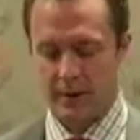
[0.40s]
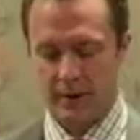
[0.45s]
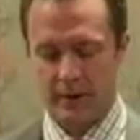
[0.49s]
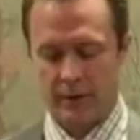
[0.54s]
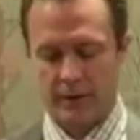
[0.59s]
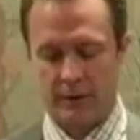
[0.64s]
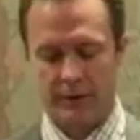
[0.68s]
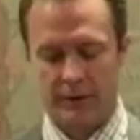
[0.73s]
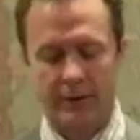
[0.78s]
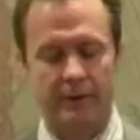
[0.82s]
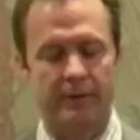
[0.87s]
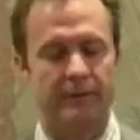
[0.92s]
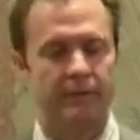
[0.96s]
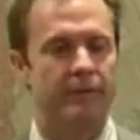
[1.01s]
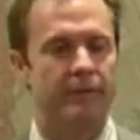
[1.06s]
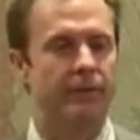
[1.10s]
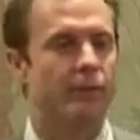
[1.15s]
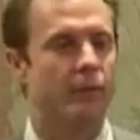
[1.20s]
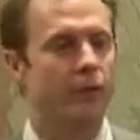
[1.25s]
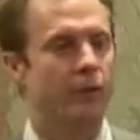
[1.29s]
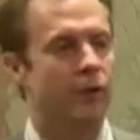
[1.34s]
And
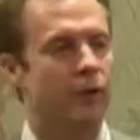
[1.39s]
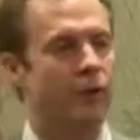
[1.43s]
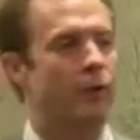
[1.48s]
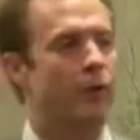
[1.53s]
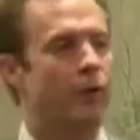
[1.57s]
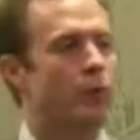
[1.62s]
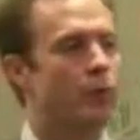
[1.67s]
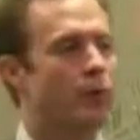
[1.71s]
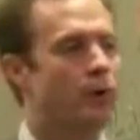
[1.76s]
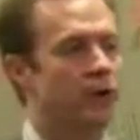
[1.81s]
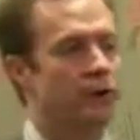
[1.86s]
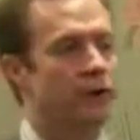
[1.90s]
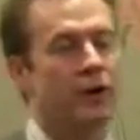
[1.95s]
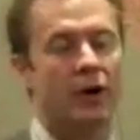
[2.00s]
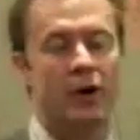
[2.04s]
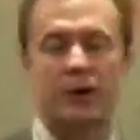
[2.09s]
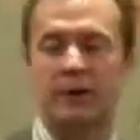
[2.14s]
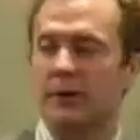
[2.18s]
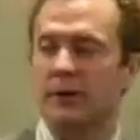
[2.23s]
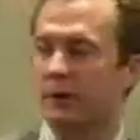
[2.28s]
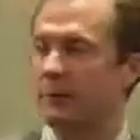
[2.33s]
we're going to
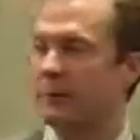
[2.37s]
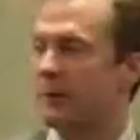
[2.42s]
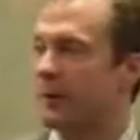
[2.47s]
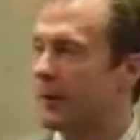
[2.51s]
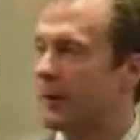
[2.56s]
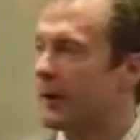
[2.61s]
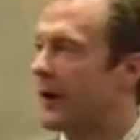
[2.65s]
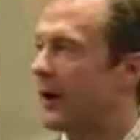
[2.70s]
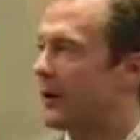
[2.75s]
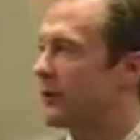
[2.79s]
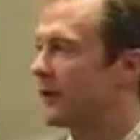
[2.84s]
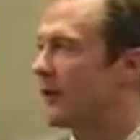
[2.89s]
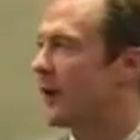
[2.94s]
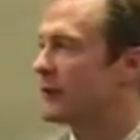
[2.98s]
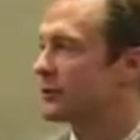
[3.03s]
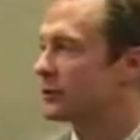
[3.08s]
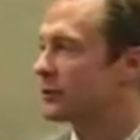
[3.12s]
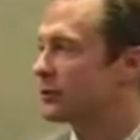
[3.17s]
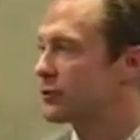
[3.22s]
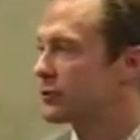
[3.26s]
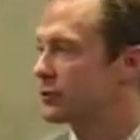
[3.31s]
talk a little bit about
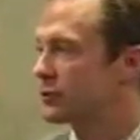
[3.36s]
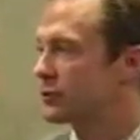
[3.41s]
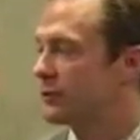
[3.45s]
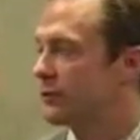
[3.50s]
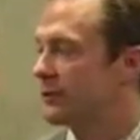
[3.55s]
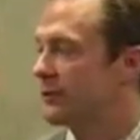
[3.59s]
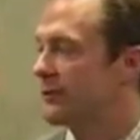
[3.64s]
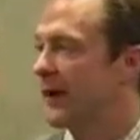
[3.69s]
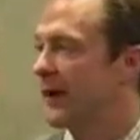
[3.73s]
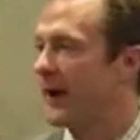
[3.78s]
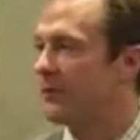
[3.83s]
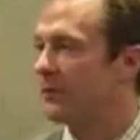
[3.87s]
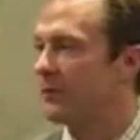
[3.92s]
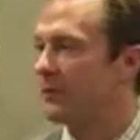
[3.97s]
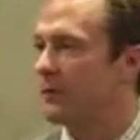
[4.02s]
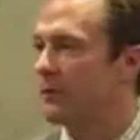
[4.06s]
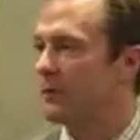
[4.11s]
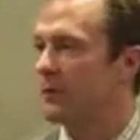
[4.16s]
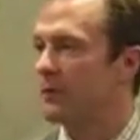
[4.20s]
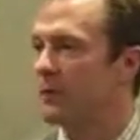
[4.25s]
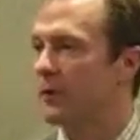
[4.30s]
non-surgical fat
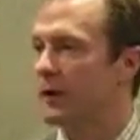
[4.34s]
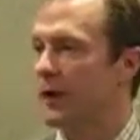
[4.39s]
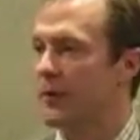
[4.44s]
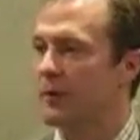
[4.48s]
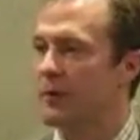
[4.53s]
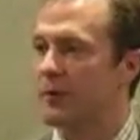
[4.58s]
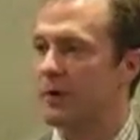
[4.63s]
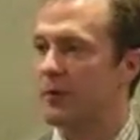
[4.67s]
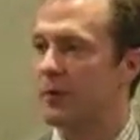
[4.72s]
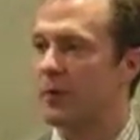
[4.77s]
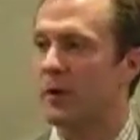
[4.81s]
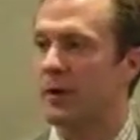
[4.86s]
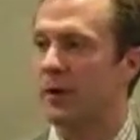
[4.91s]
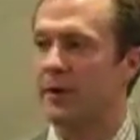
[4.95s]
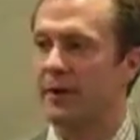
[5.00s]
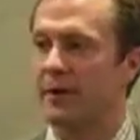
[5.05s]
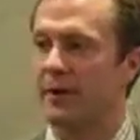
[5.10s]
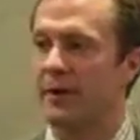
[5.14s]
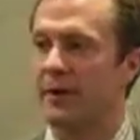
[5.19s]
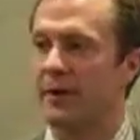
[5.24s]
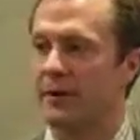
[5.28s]
removal, and I think one of
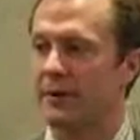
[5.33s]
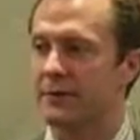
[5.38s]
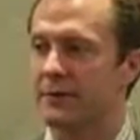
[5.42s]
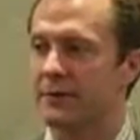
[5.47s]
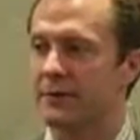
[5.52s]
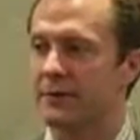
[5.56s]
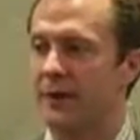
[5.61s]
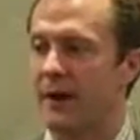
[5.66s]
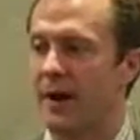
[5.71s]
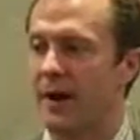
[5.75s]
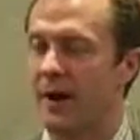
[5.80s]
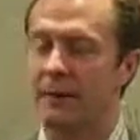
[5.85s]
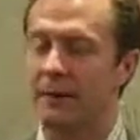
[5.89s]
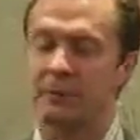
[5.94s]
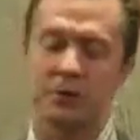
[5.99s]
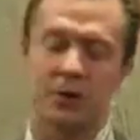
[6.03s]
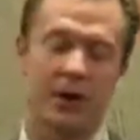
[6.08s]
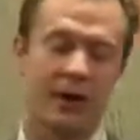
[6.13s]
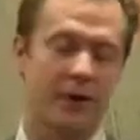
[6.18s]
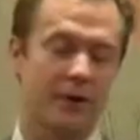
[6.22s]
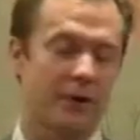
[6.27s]
the things that I'm
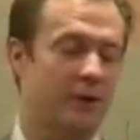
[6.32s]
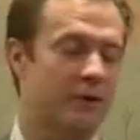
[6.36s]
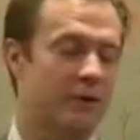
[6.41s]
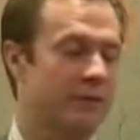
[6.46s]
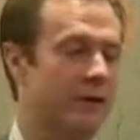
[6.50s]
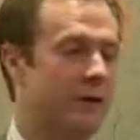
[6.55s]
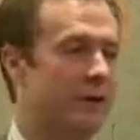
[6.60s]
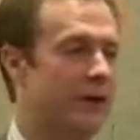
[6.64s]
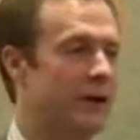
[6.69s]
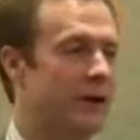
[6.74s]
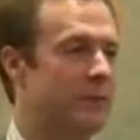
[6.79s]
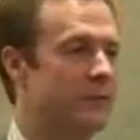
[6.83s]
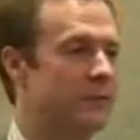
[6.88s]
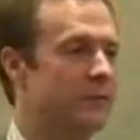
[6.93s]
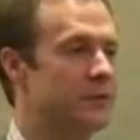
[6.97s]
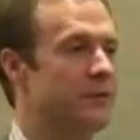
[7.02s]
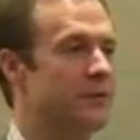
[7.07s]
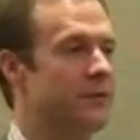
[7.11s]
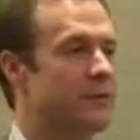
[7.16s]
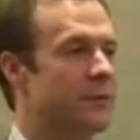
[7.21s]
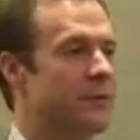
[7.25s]
trying to overcome is
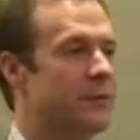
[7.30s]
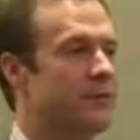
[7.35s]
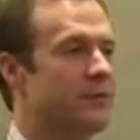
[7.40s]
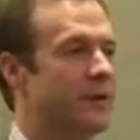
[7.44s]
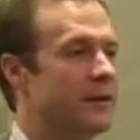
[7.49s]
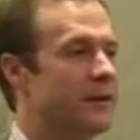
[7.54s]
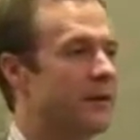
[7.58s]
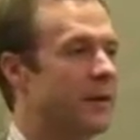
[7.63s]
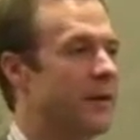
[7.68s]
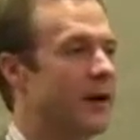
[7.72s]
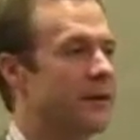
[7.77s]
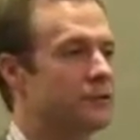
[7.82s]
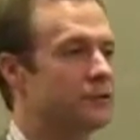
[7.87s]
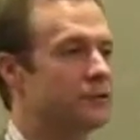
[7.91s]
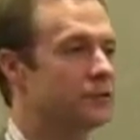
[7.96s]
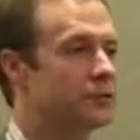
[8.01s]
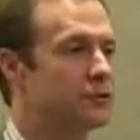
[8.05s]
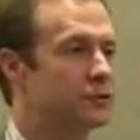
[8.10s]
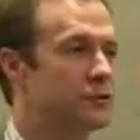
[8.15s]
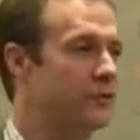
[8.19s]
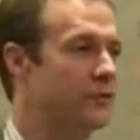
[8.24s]
the myth that
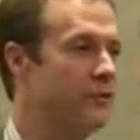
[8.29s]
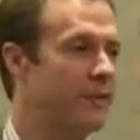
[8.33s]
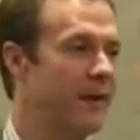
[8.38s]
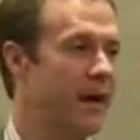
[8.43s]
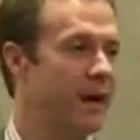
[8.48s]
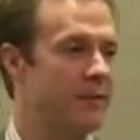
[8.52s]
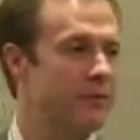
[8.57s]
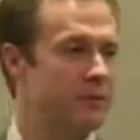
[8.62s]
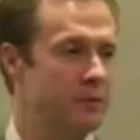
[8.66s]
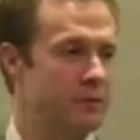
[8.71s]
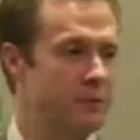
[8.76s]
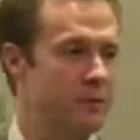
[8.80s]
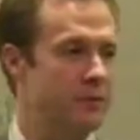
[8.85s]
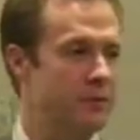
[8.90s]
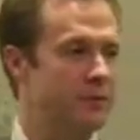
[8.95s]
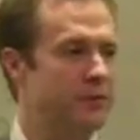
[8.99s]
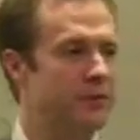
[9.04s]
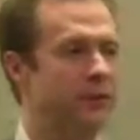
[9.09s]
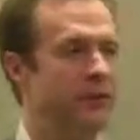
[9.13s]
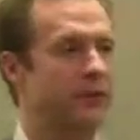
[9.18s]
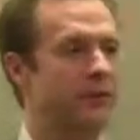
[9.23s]
non-surgical fat
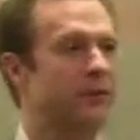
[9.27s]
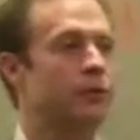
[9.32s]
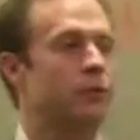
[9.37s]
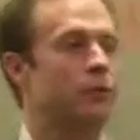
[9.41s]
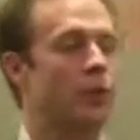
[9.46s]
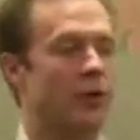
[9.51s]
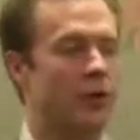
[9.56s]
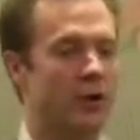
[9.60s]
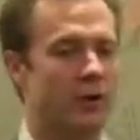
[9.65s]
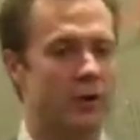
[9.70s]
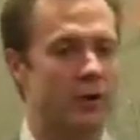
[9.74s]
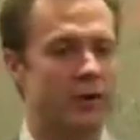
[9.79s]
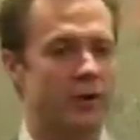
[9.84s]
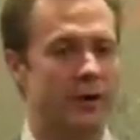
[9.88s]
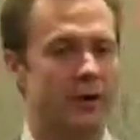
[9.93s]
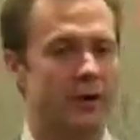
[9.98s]
removal doesn't work.